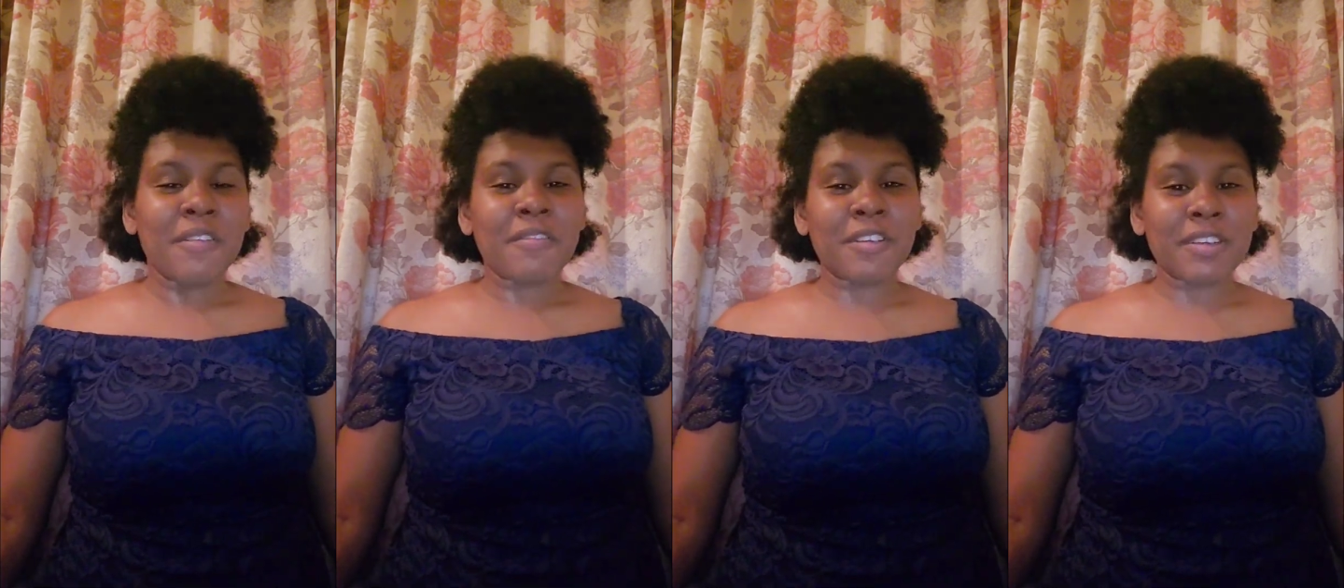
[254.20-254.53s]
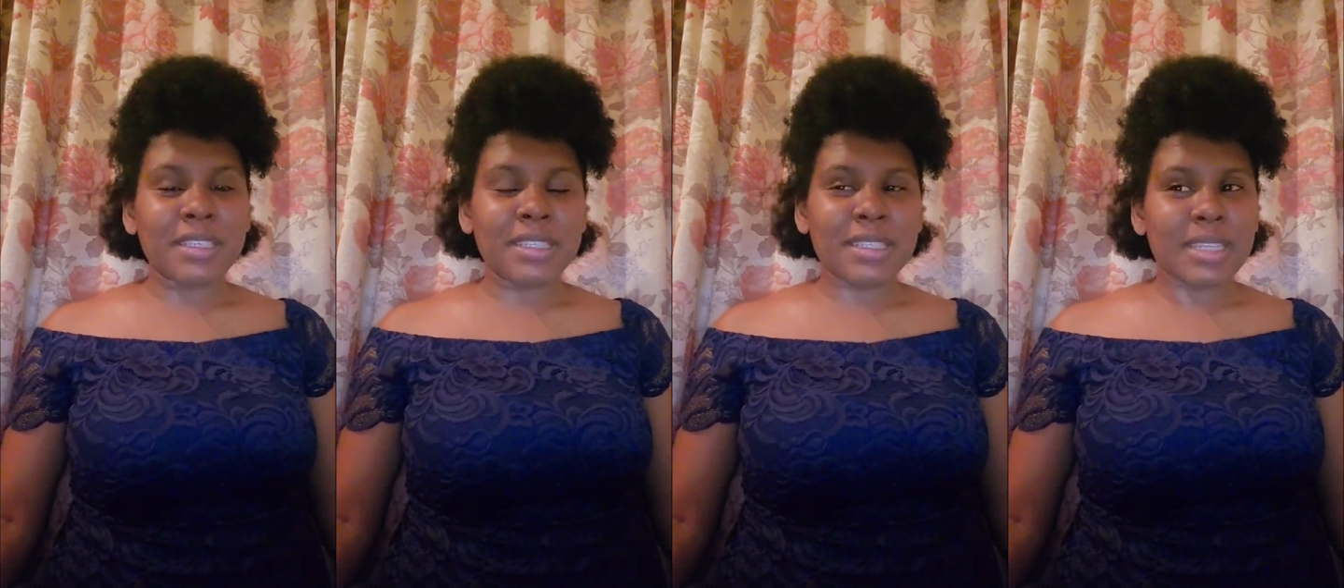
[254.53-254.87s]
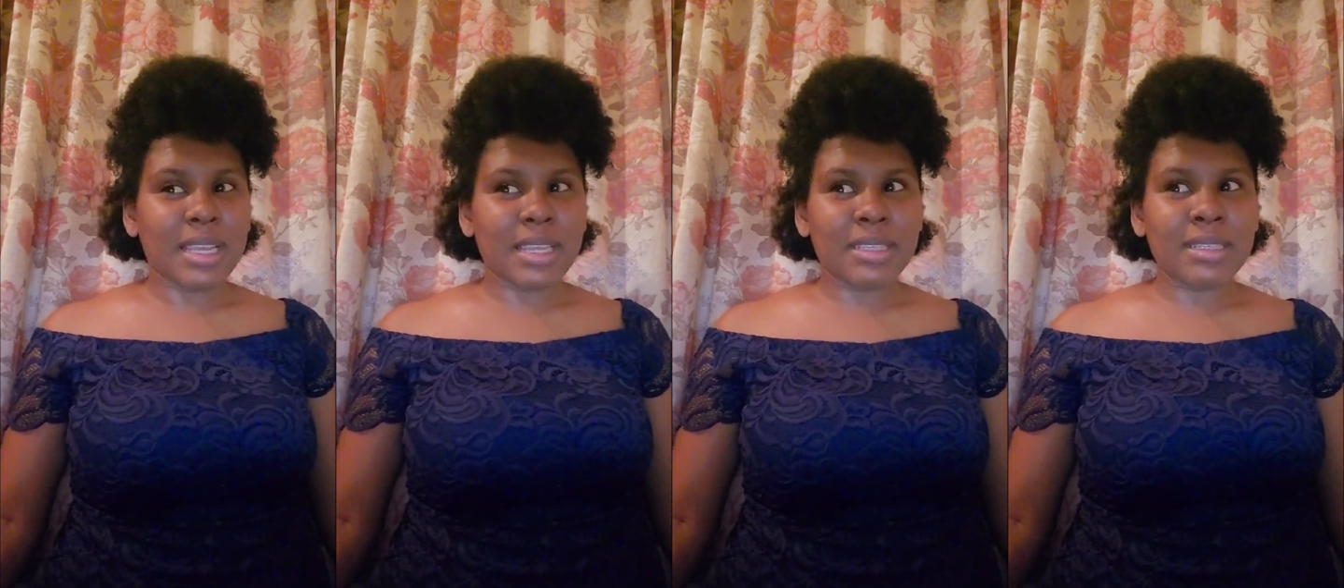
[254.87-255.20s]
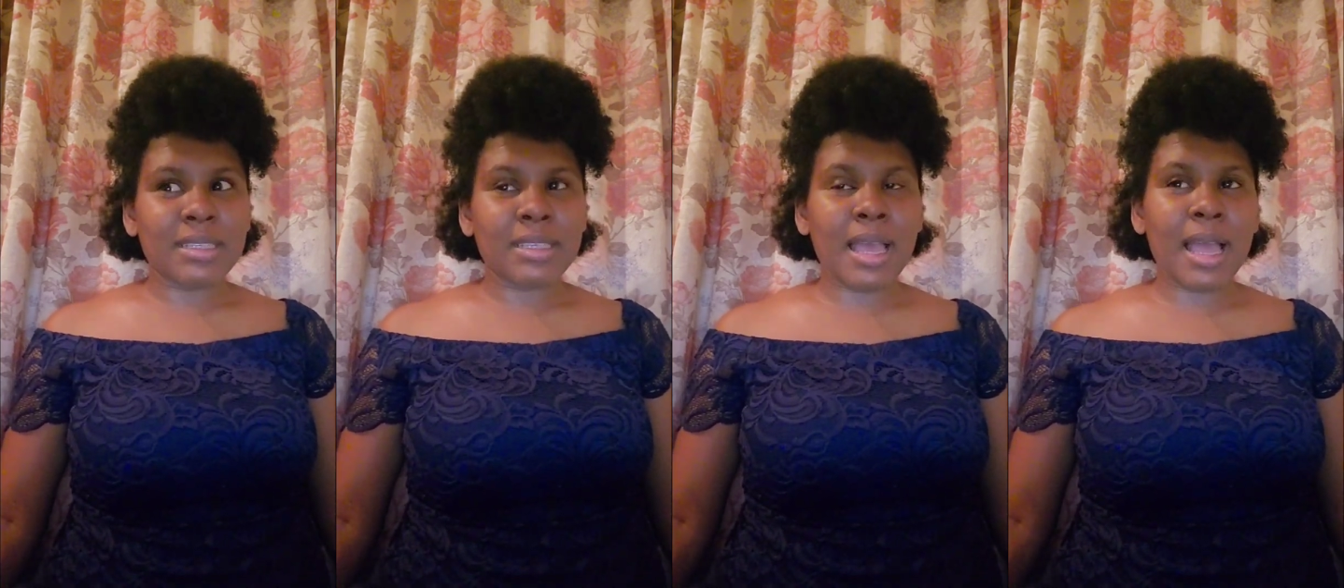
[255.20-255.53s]
For
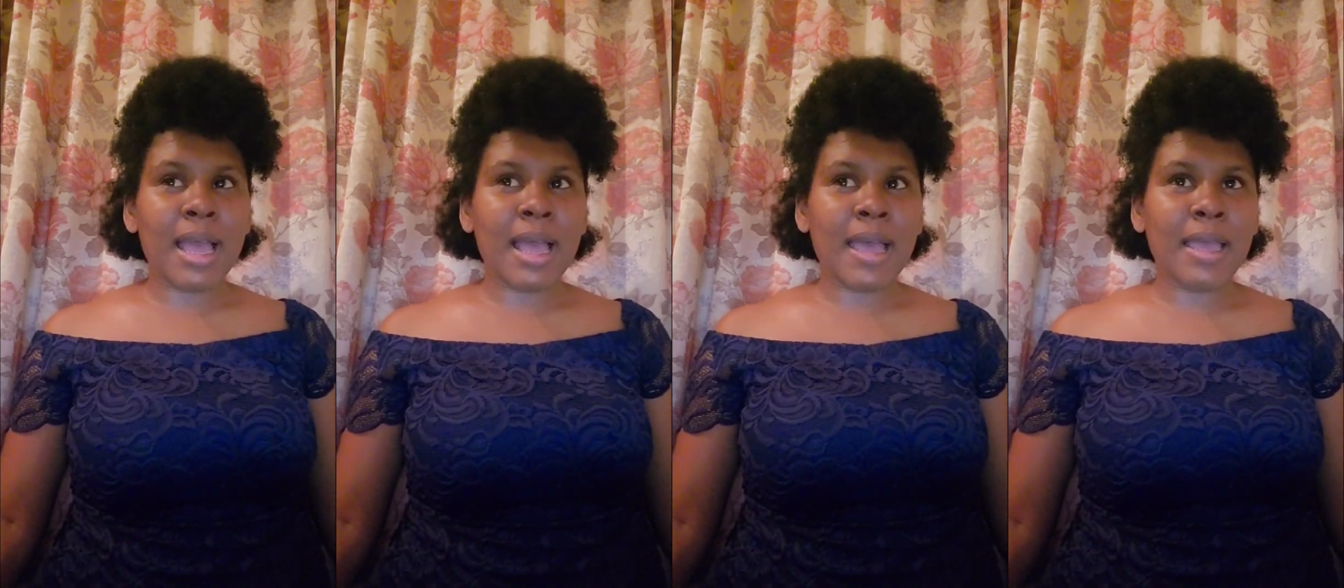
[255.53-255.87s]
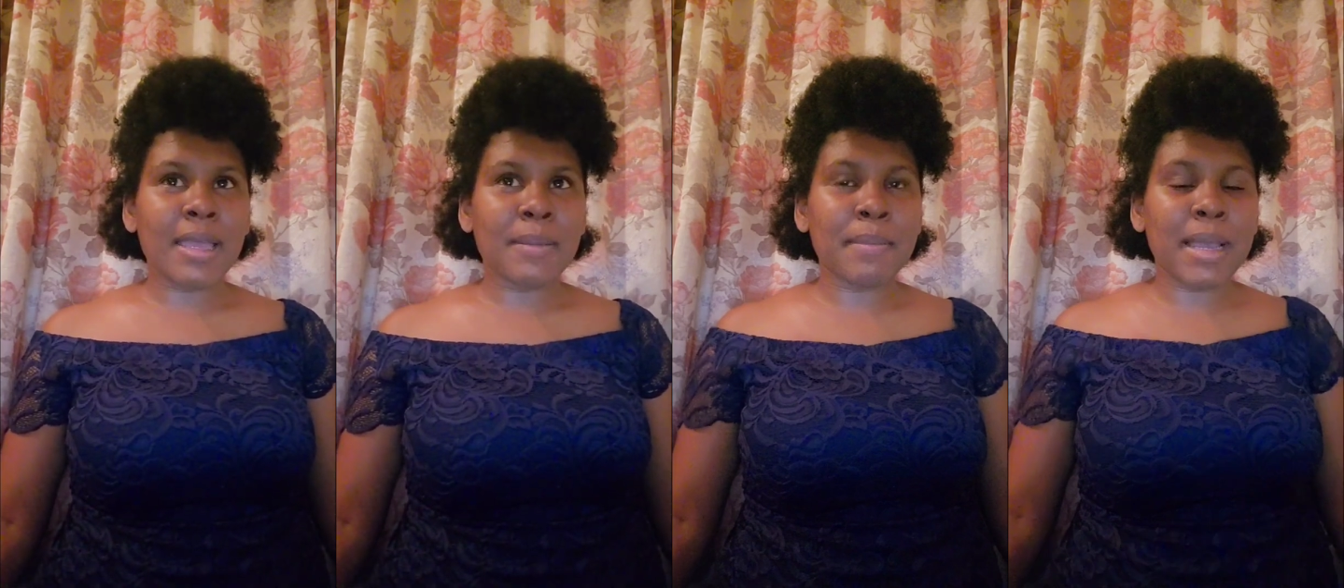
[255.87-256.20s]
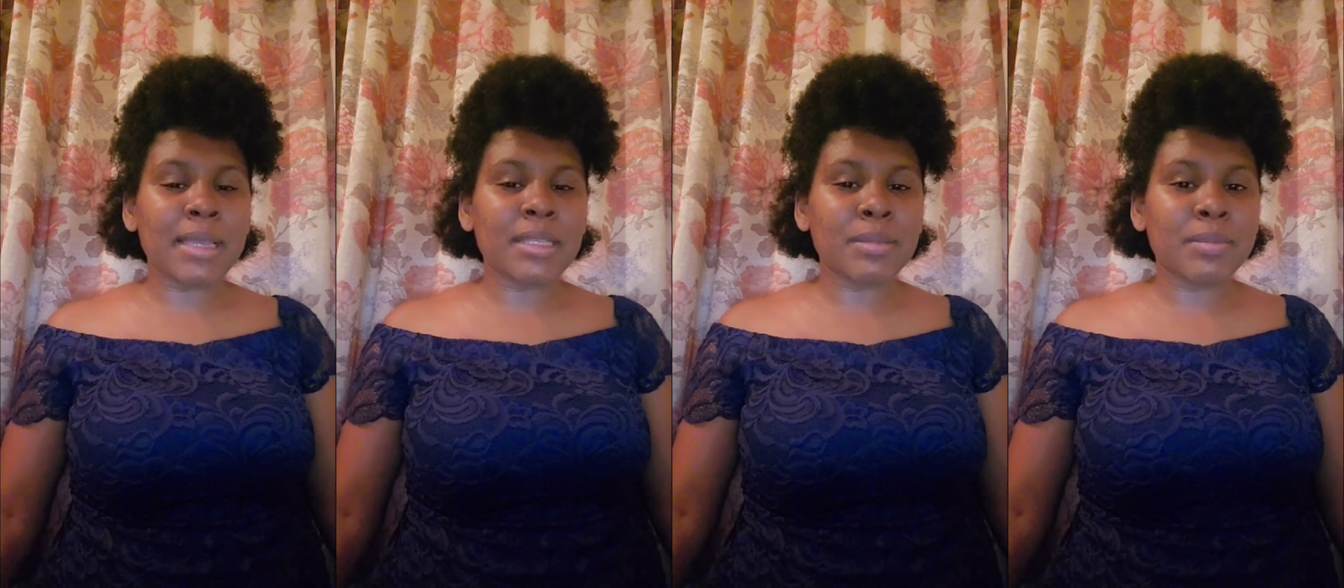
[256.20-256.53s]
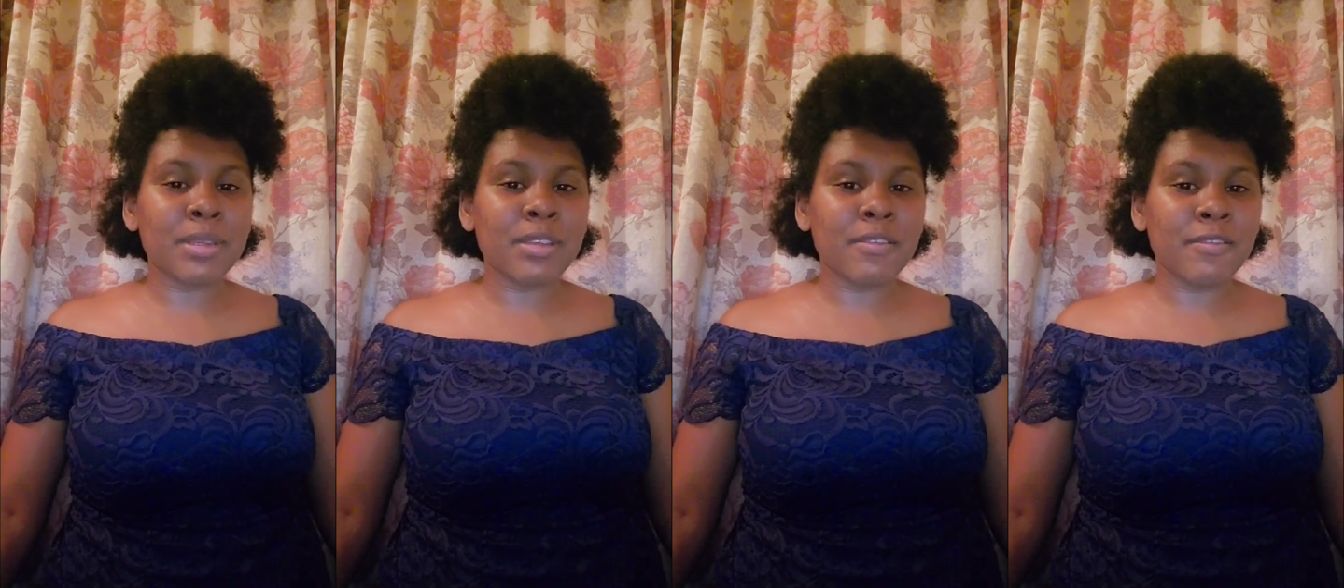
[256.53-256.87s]
instance, I might
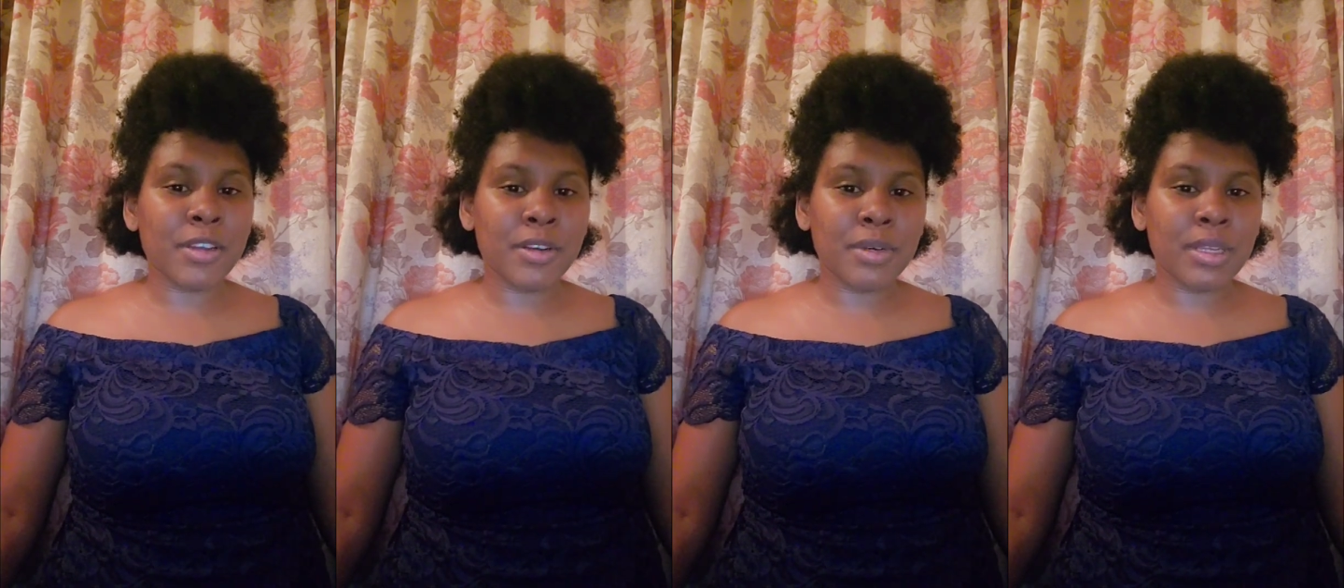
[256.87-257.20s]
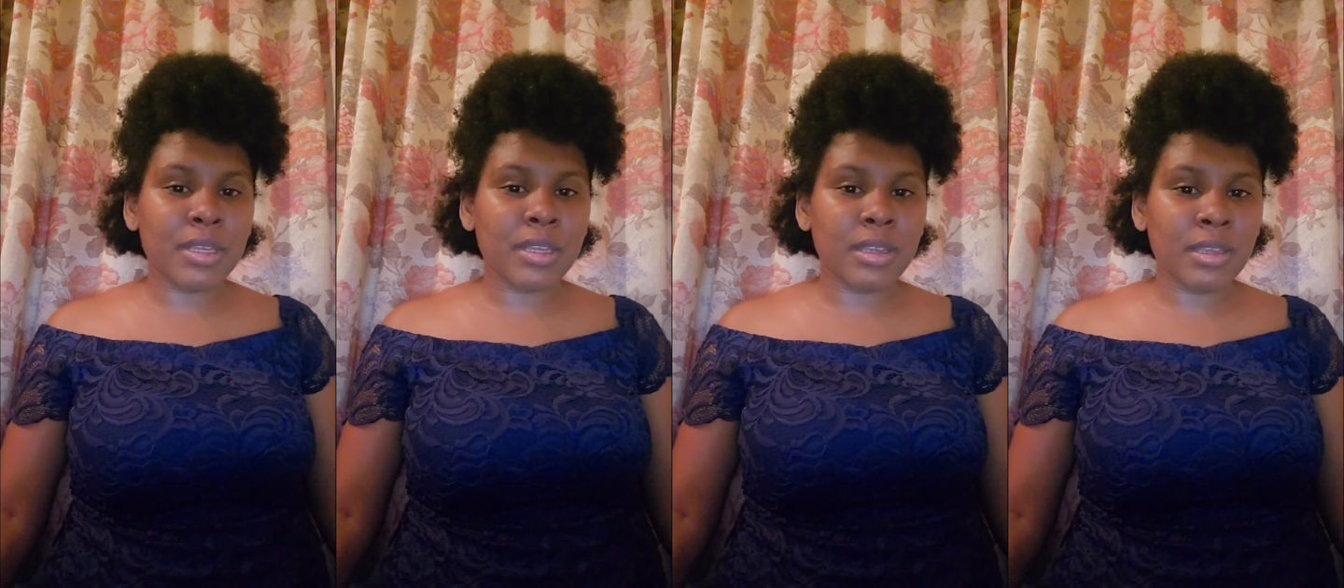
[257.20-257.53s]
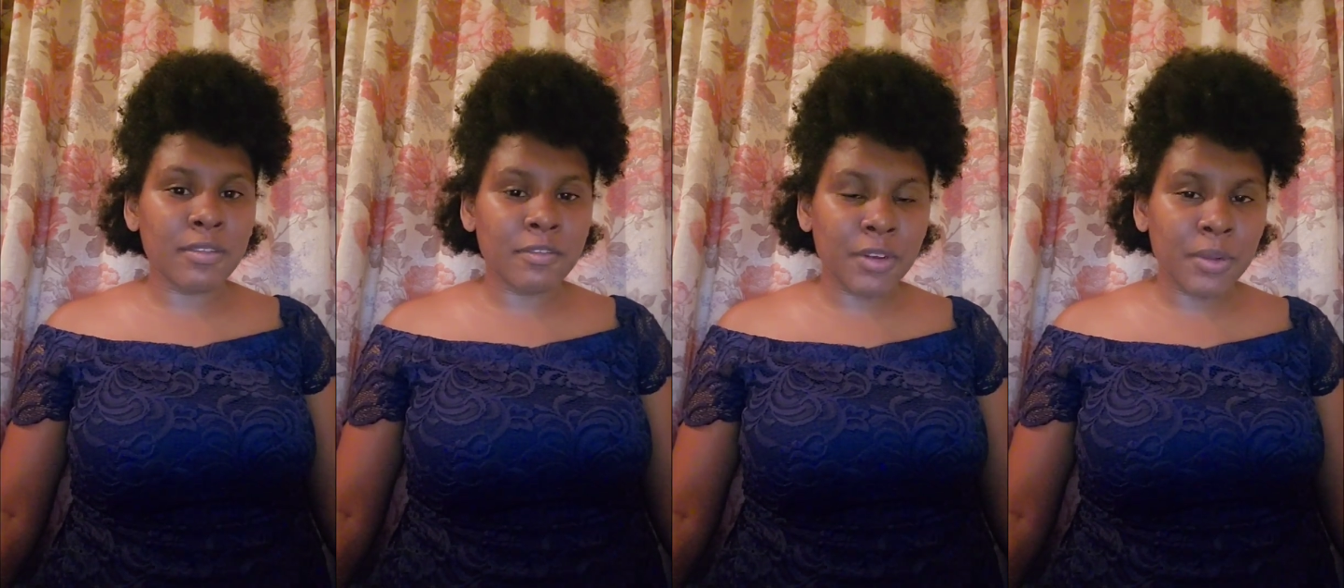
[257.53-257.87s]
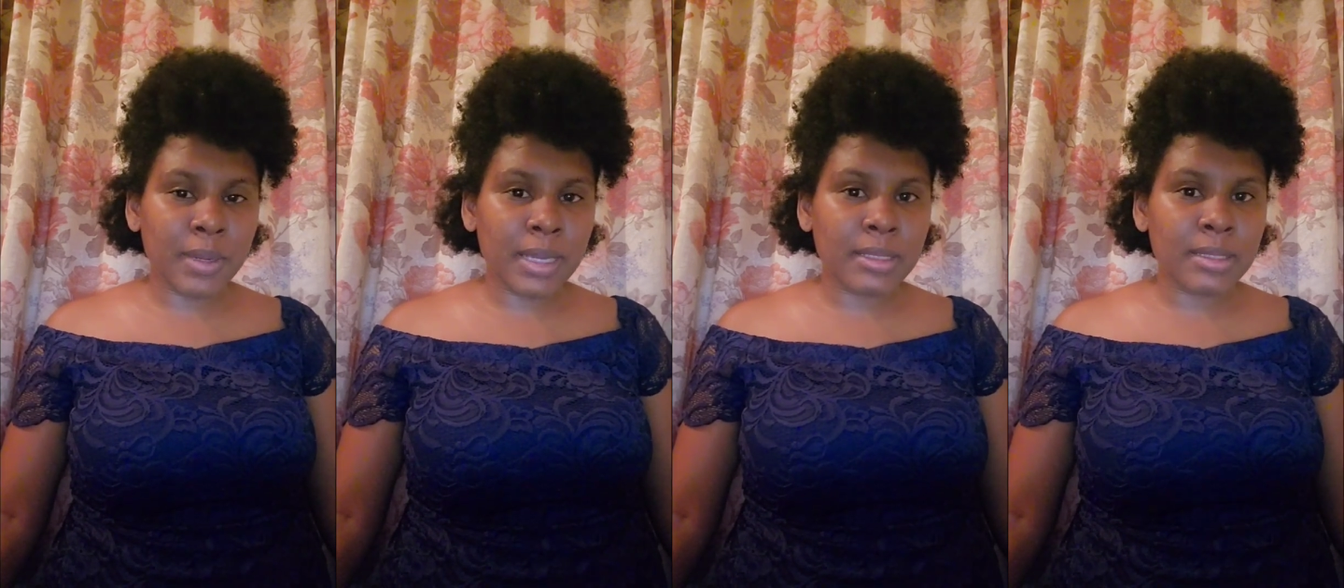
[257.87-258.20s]
be very
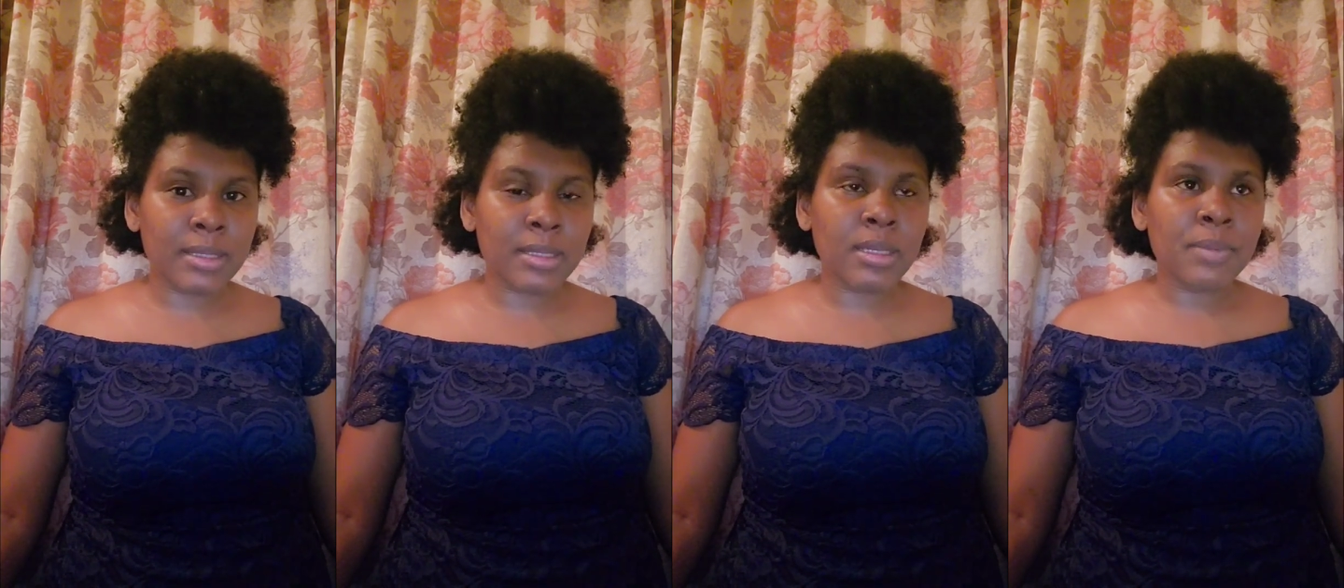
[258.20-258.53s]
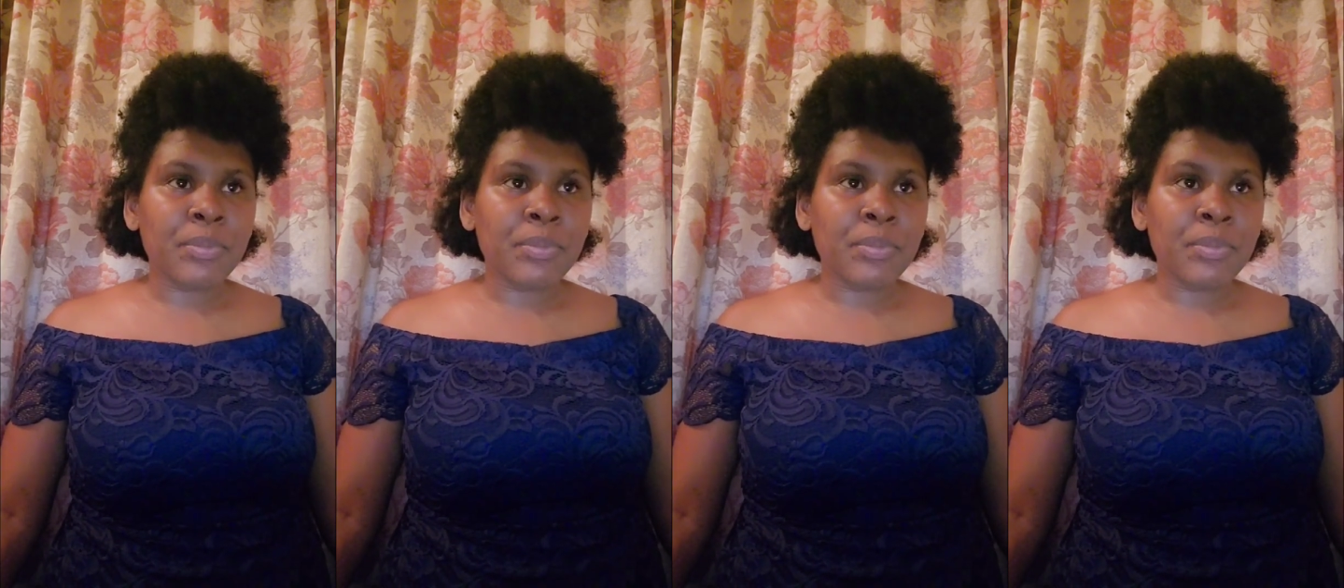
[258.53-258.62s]
influenced